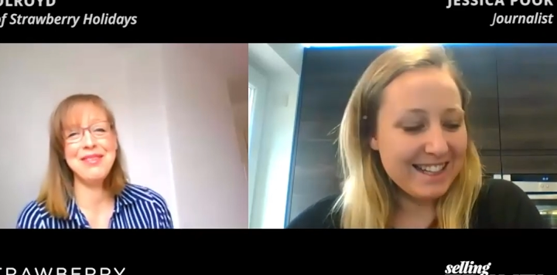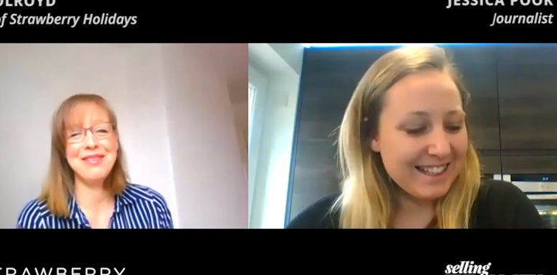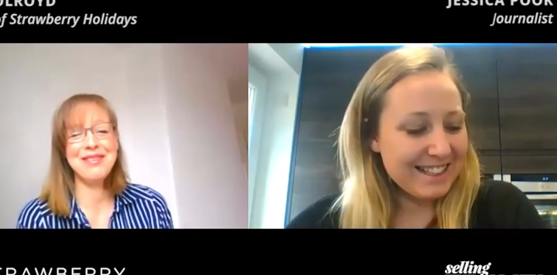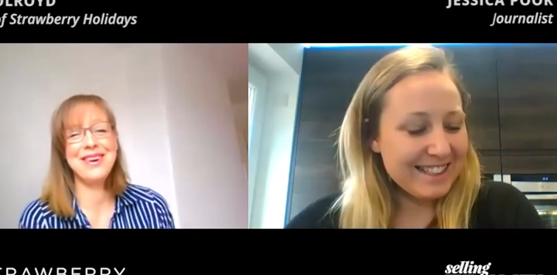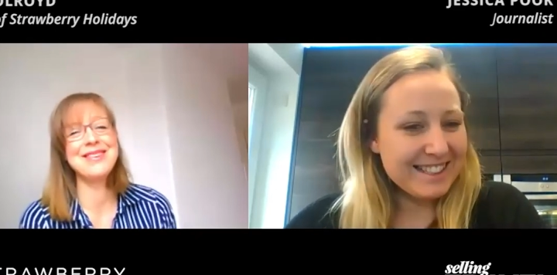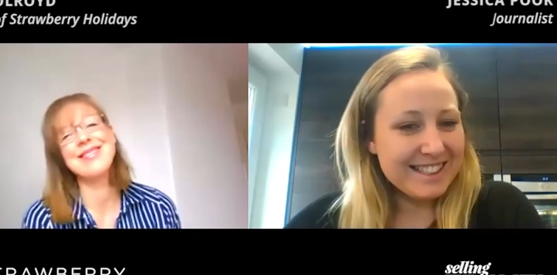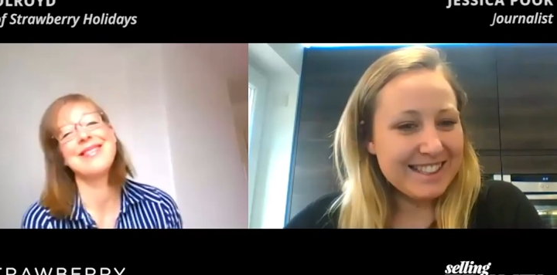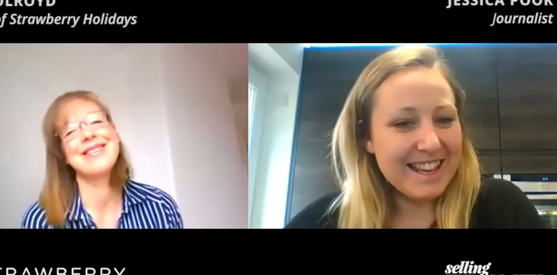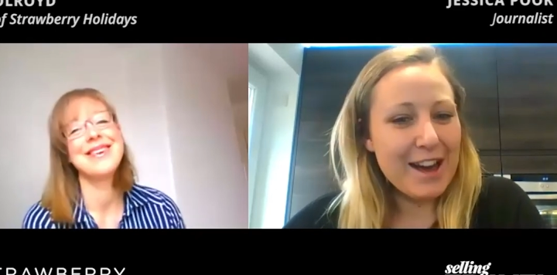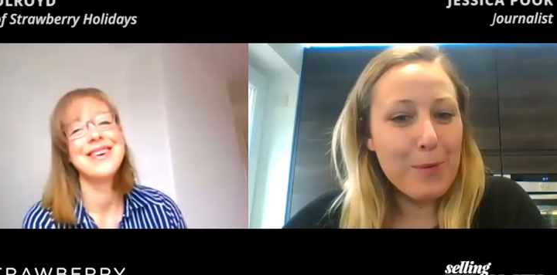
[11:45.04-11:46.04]
Speaker 1: crossed.
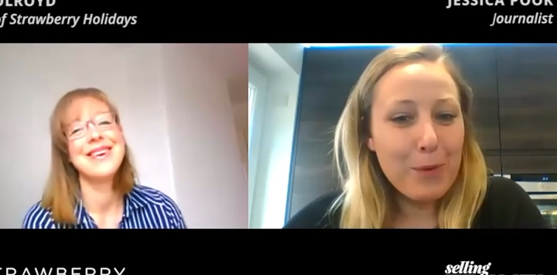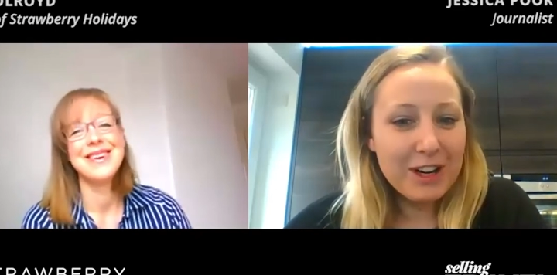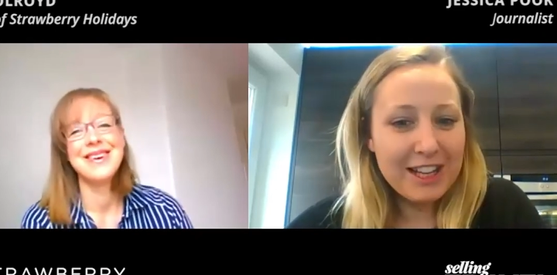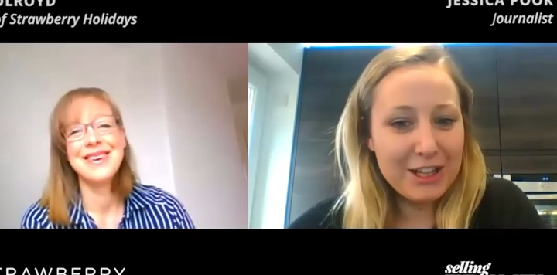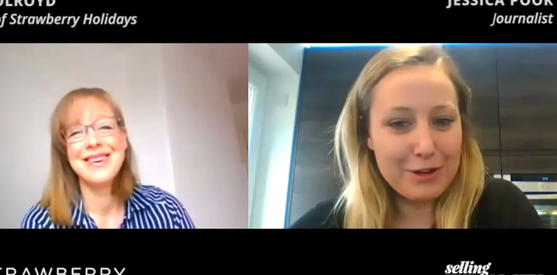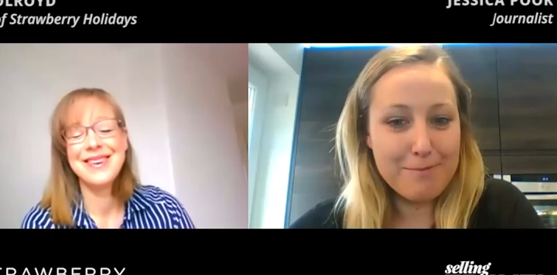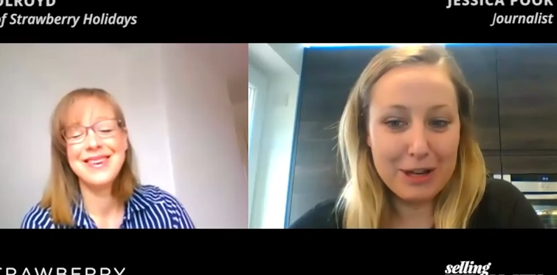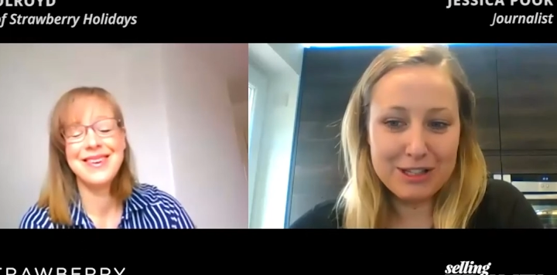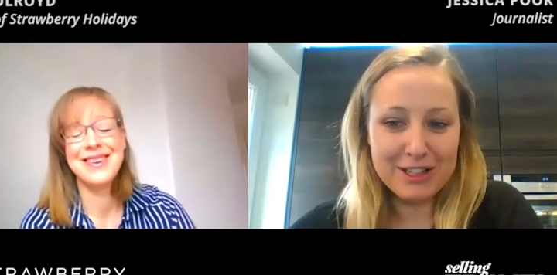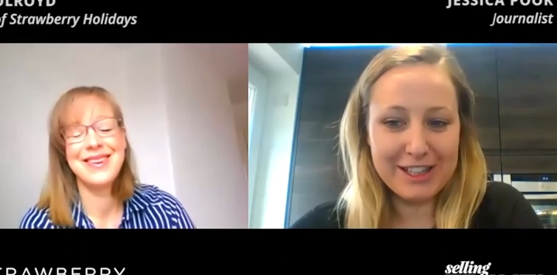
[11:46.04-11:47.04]
Yeah. What are you
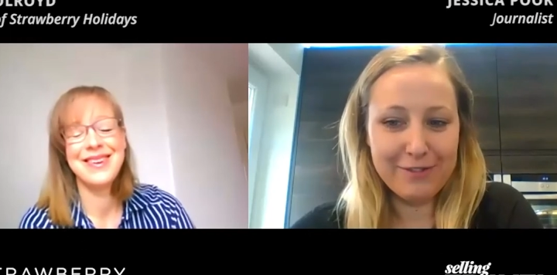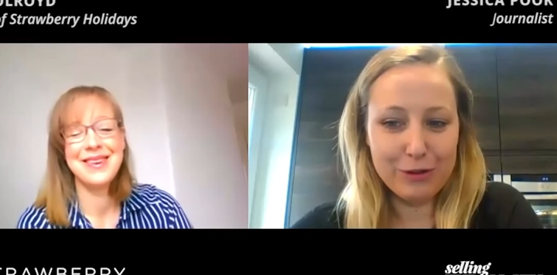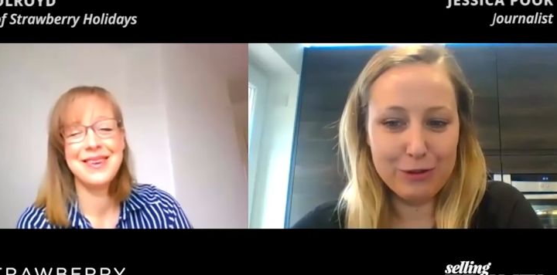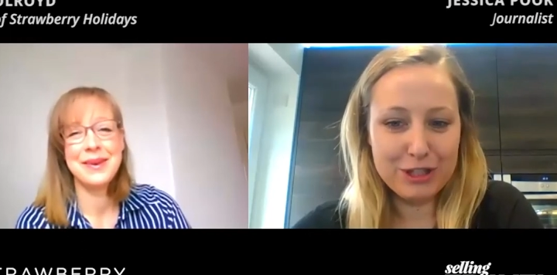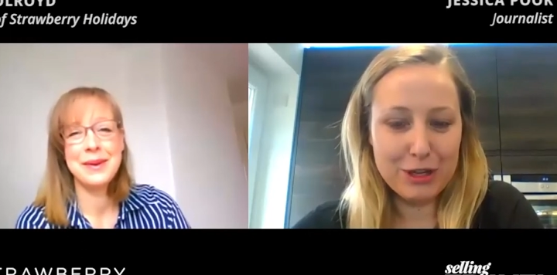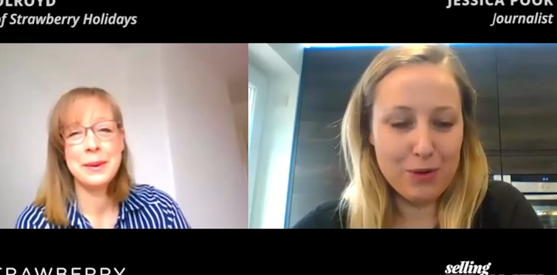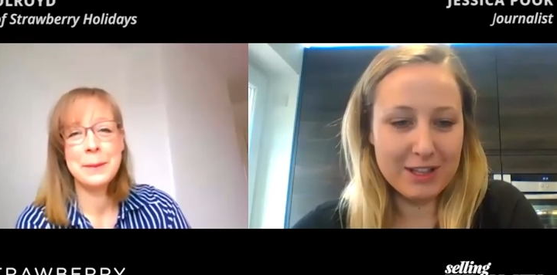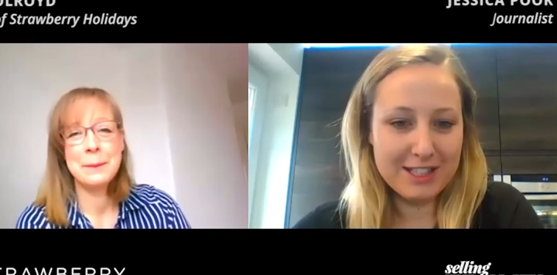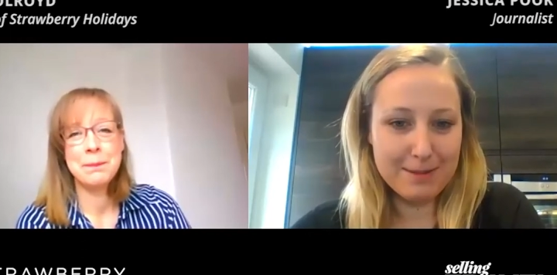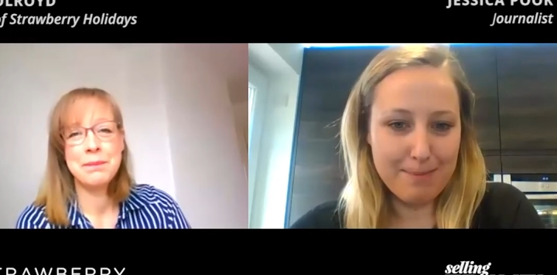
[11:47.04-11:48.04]
most looking forward to once
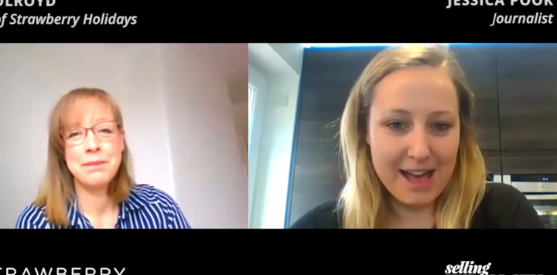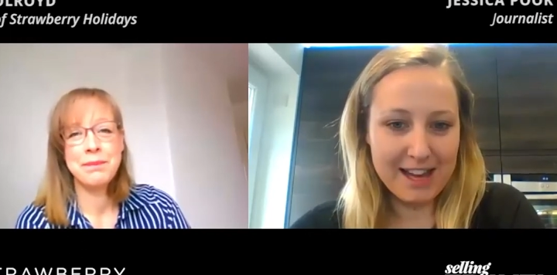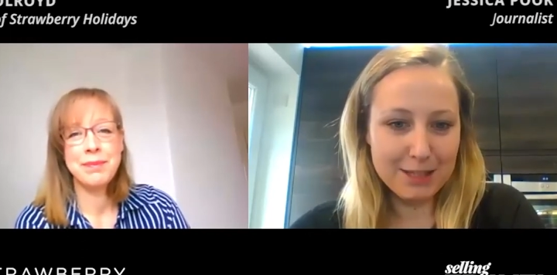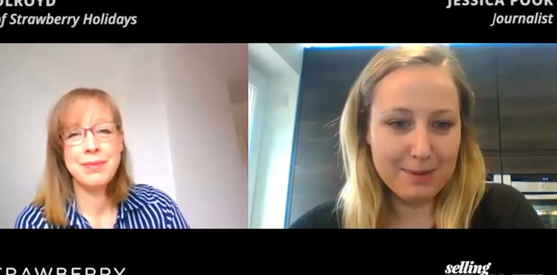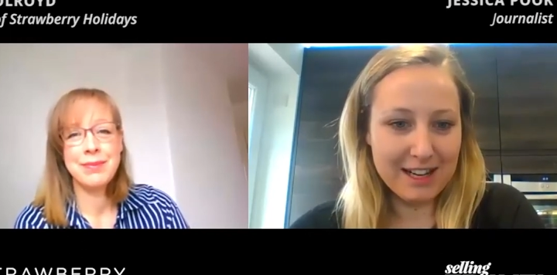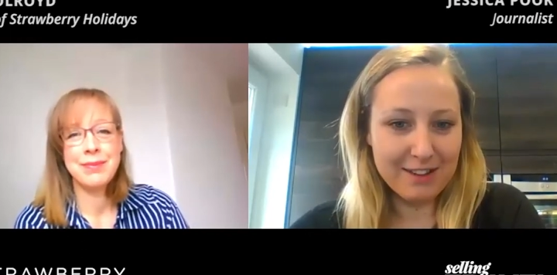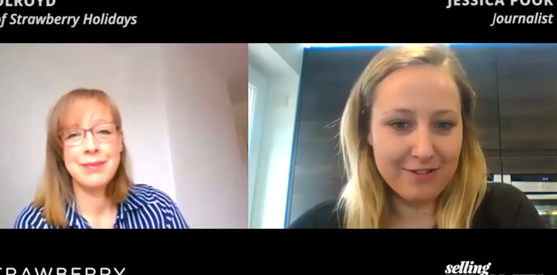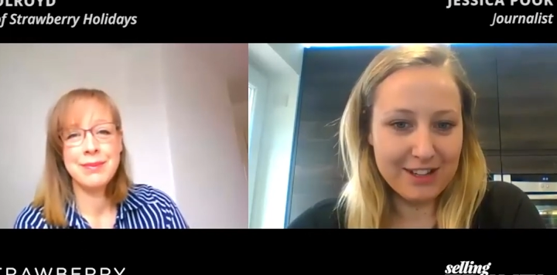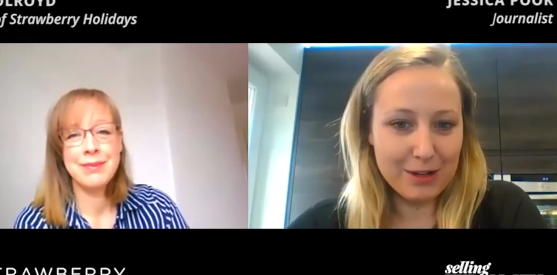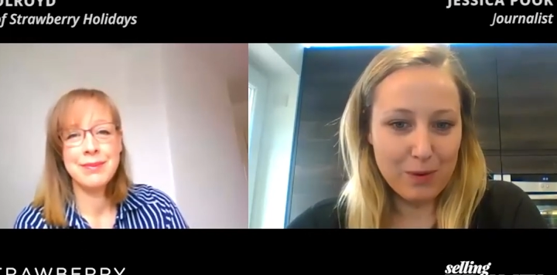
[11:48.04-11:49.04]
the ban has been
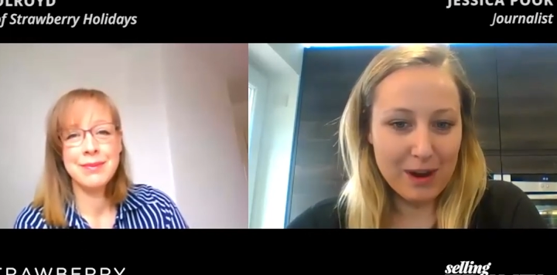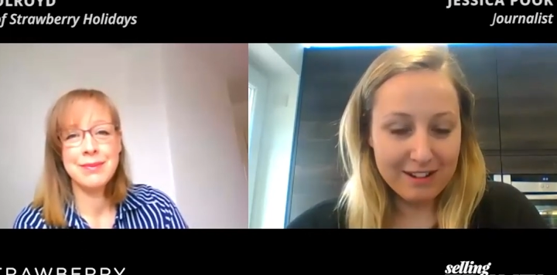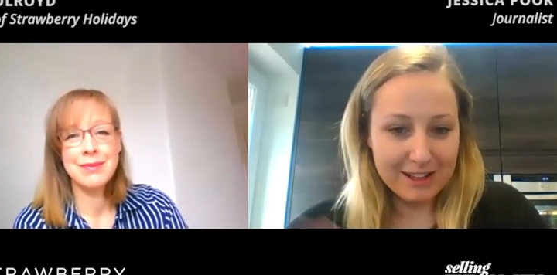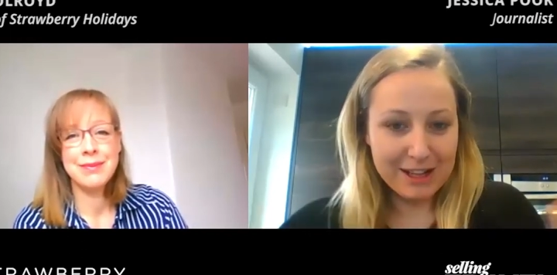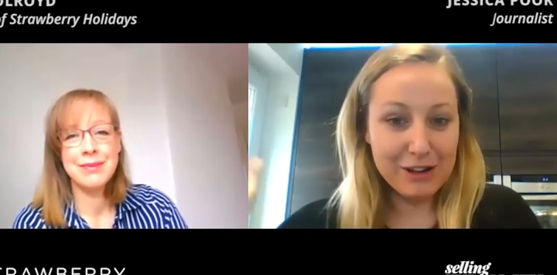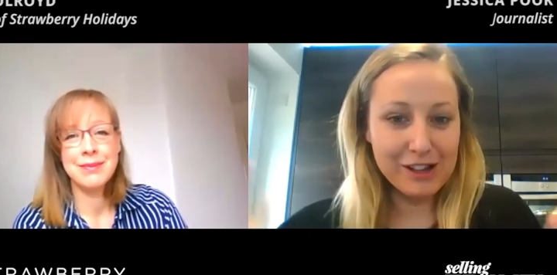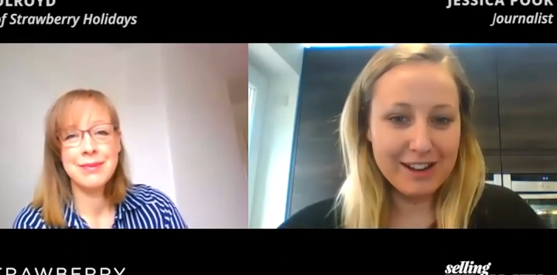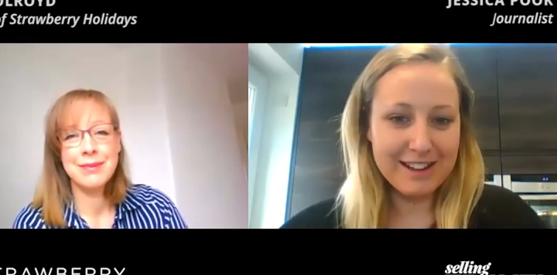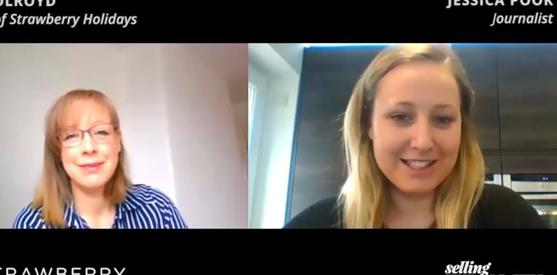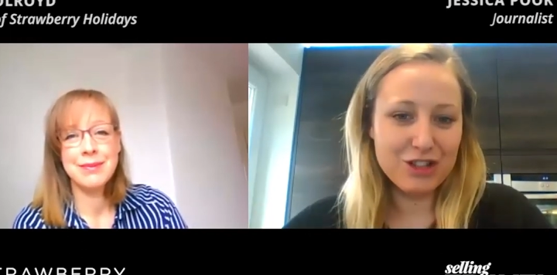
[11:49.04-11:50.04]
lifted? Where are you
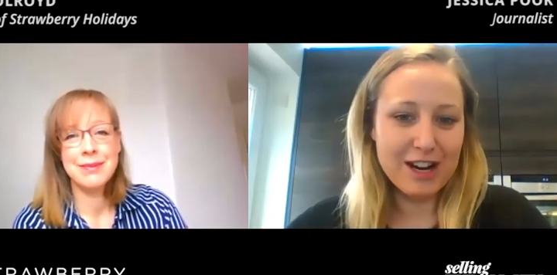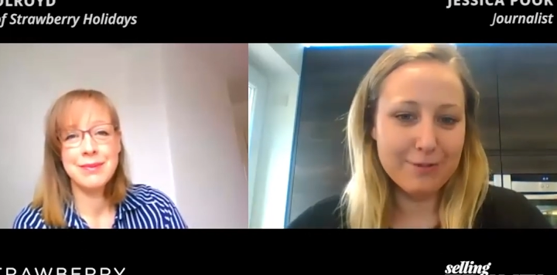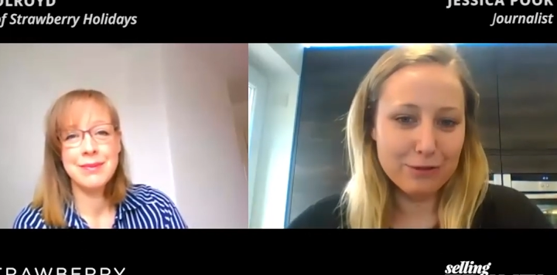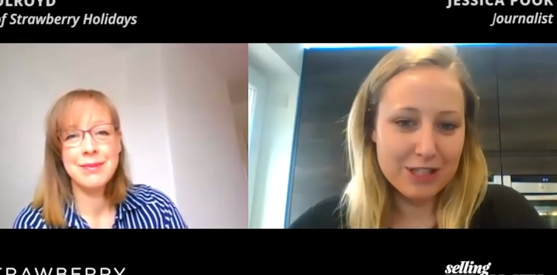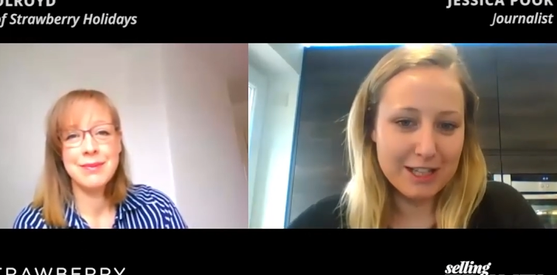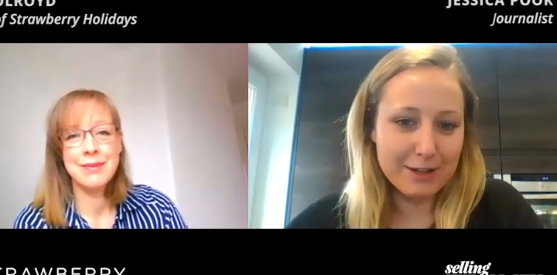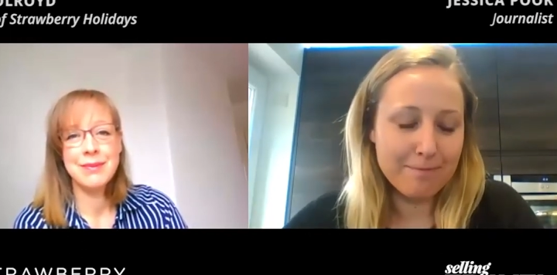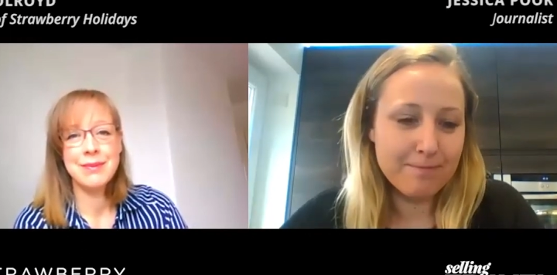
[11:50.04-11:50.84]
going to travel to?